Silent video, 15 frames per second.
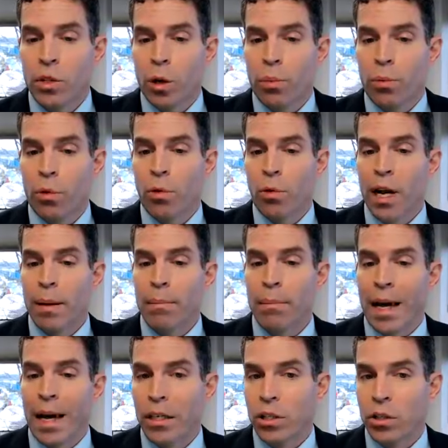our program
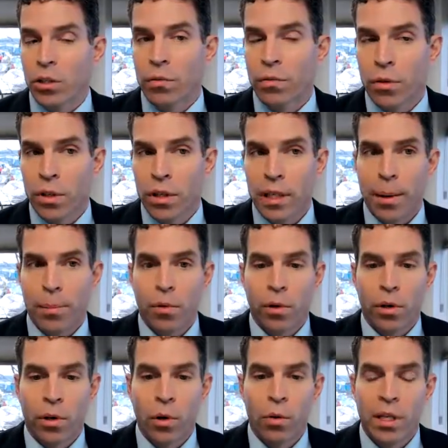manager for the
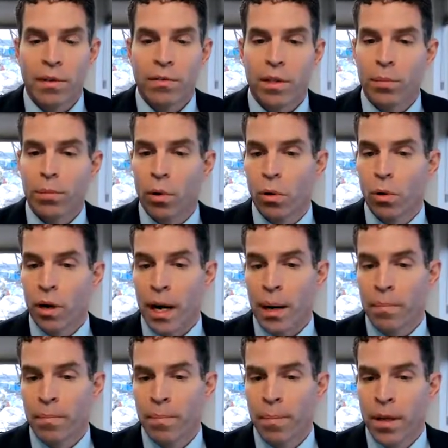EPCOR Go EV program,